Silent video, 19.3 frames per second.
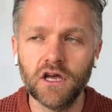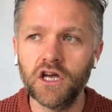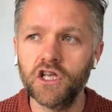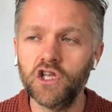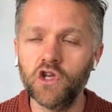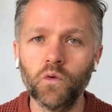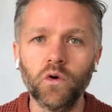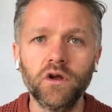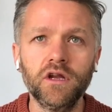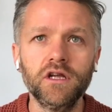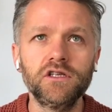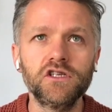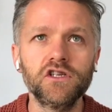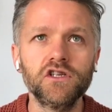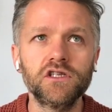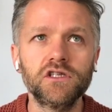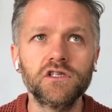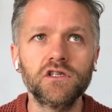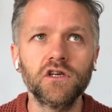You want to
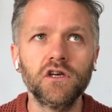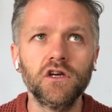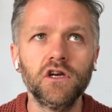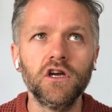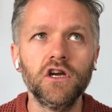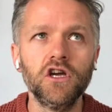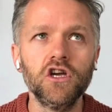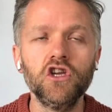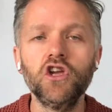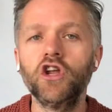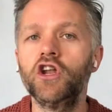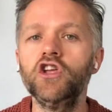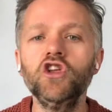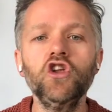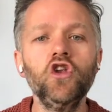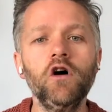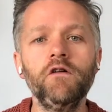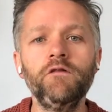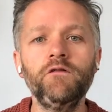just, you're
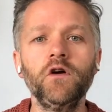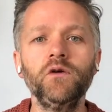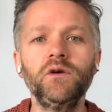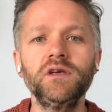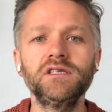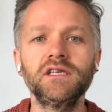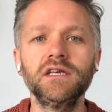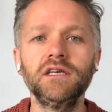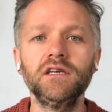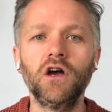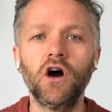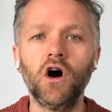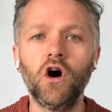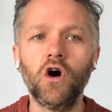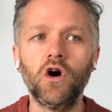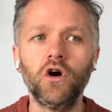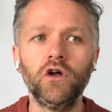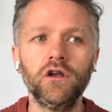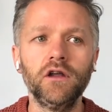not focusing
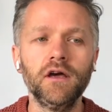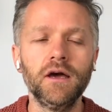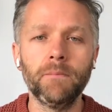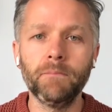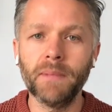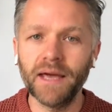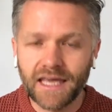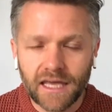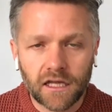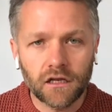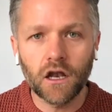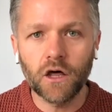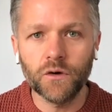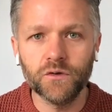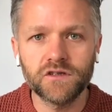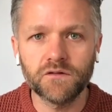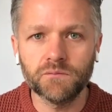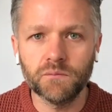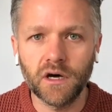on making
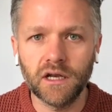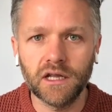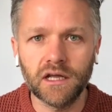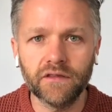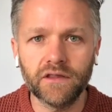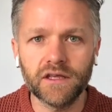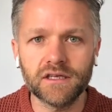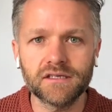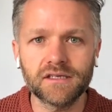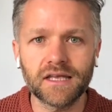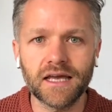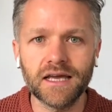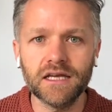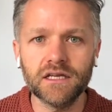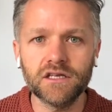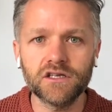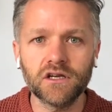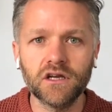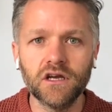loads of money at this
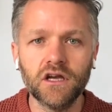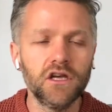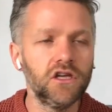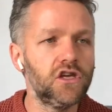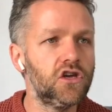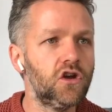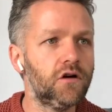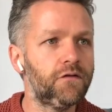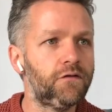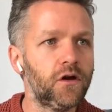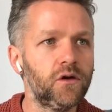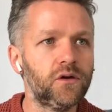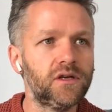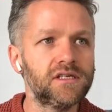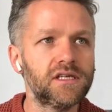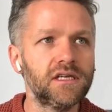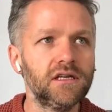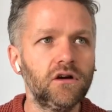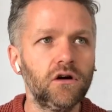stage. You're not
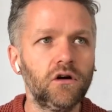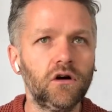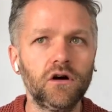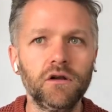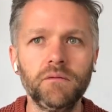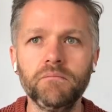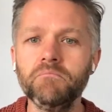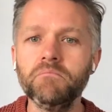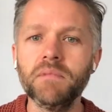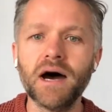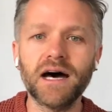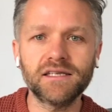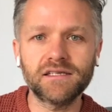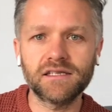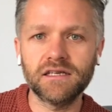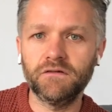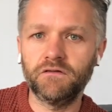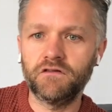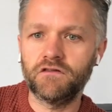focusing on
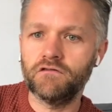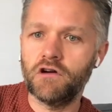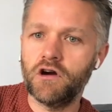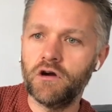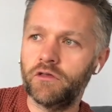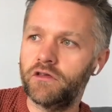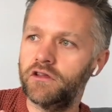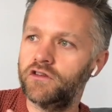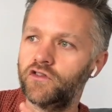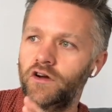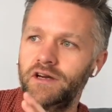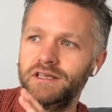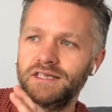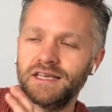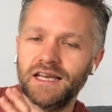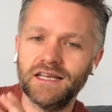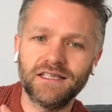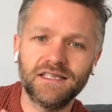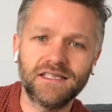massive growth and trying to
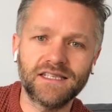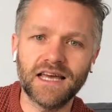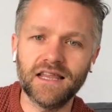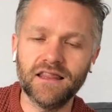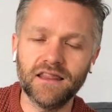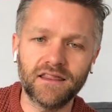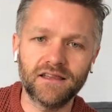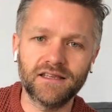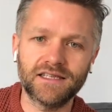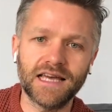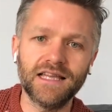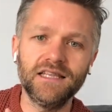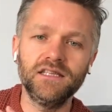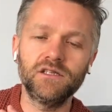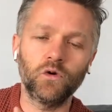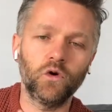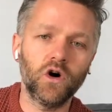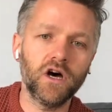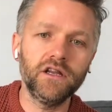get to tens
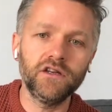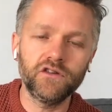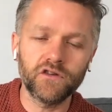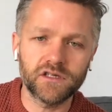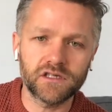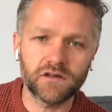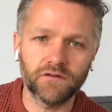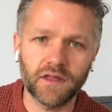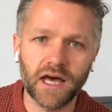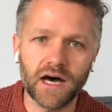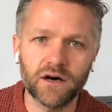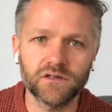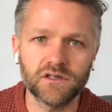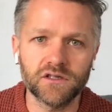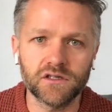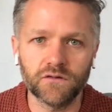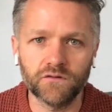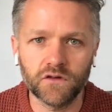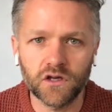or hundreds of
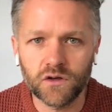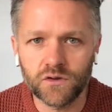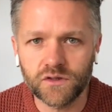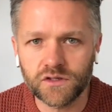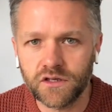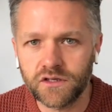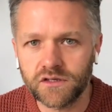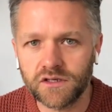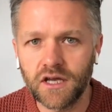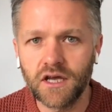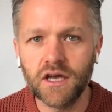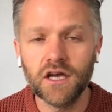thousands of users.